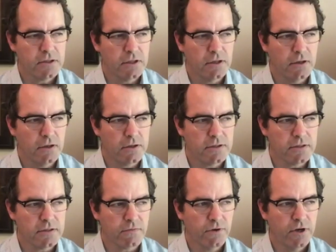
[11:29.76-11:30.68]
There's
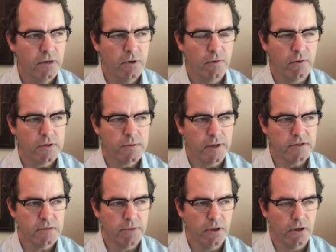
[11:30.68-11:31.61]
this freedom and
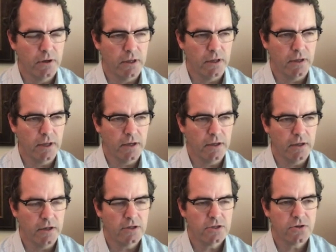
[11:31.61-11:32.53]
responsibility,
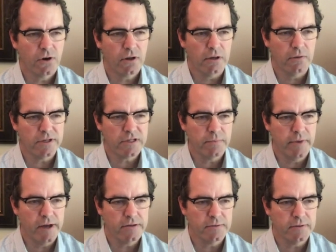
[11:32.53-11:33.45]
and historically risk
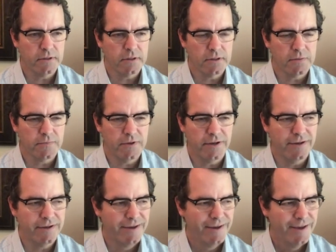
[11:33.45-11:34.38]
management has been,
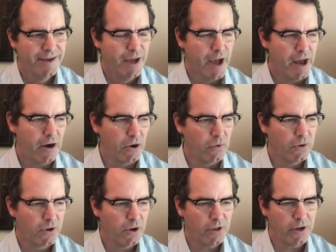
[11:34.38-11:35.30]
I don't know,
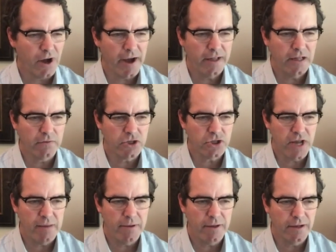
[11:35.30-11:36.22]
call it high-level
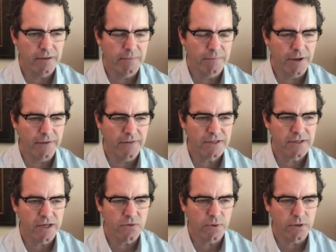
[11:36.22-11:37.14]
shaming, but in this
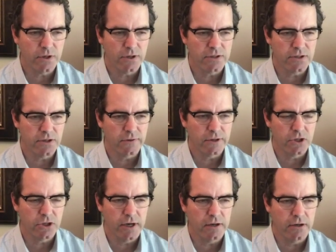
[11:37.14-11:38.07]
case, what you're
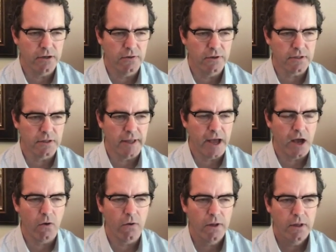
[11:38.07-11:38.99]
trying to do is
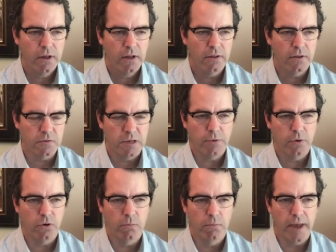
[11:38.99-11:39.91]
allow those people
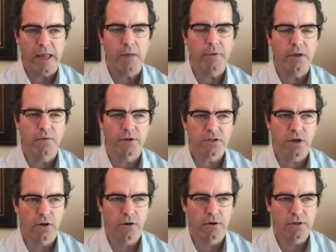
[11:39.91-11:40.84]
who may be risk
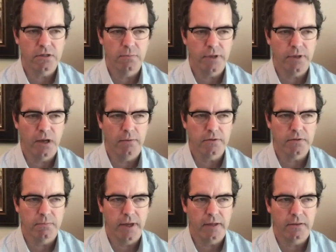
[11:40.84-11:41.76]
owners to be able to
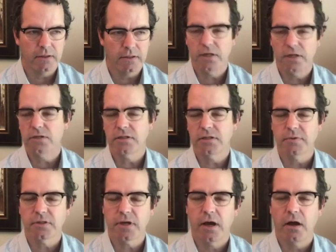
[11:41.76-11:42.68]
make the decisions
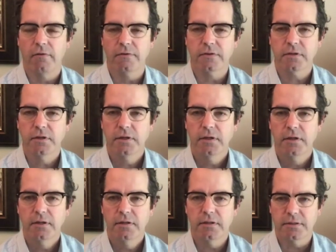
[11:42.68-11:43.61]
themselves,
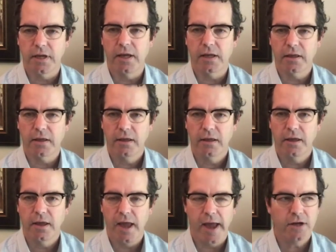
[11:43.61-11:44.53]
to take
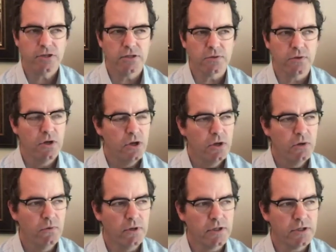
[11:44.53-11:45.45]
actions,
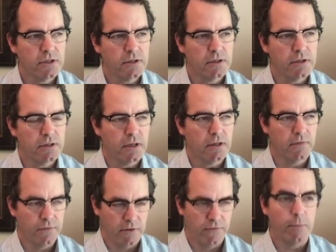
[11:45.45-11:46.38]
which
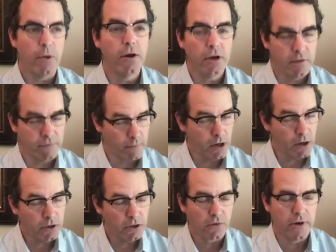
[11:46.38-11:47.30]
if I'm
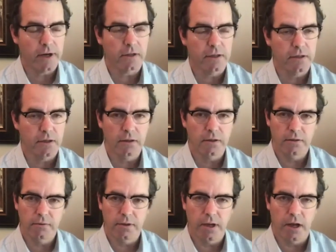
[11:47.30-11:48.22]
hearing you correctly,
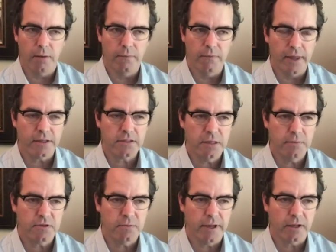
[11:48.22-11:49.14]
that
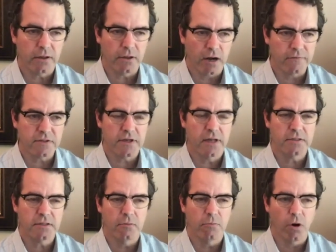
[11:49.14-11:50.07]
seems to make a lot of sense
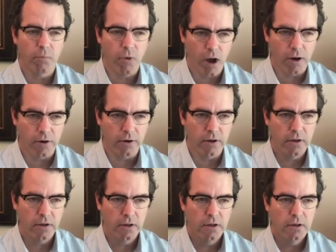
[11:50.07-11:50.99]
in the more modern,
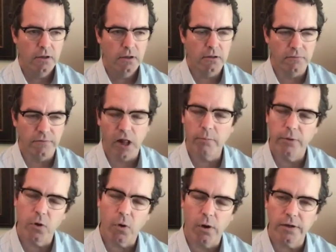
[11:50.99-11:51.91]

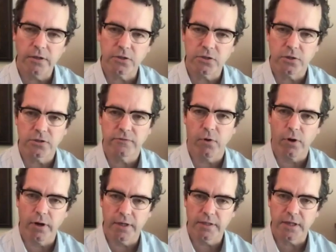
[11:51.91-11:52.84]
development-oriented sorts of
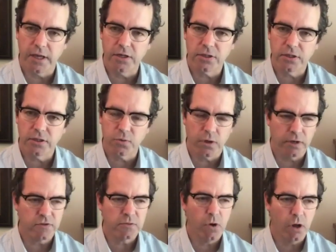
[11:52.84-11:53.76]
organizations where you
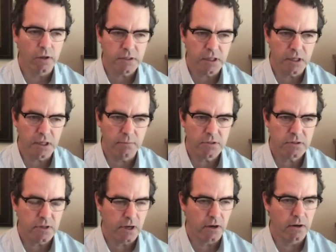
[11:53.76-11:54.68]
have small teams.
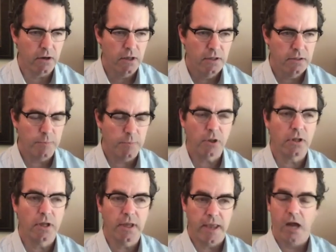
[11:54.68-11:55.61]
They're
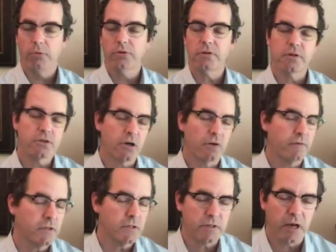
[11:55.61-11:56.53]
typically accountable to the
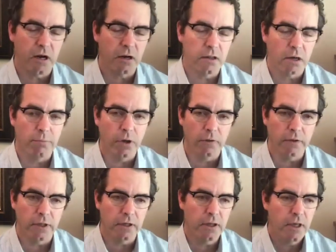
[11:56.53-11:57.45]
services they're building.